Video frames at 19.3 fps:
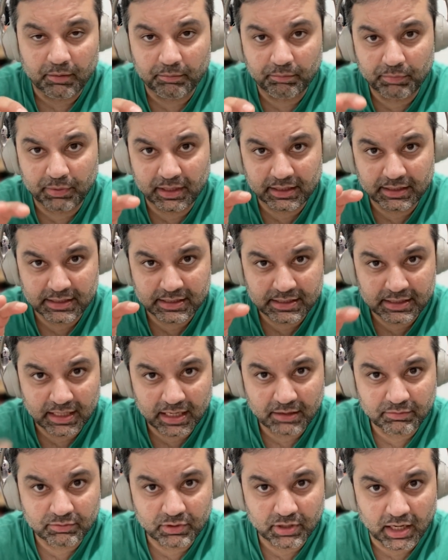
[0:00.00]
but at the
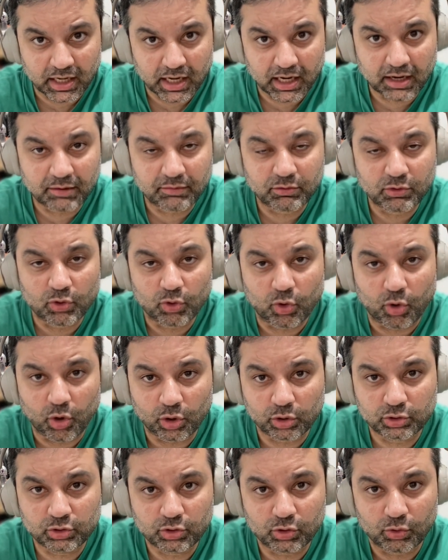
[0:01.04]
same time, you
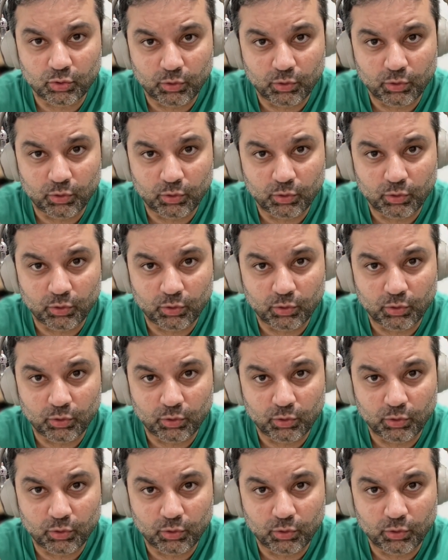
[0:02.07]
also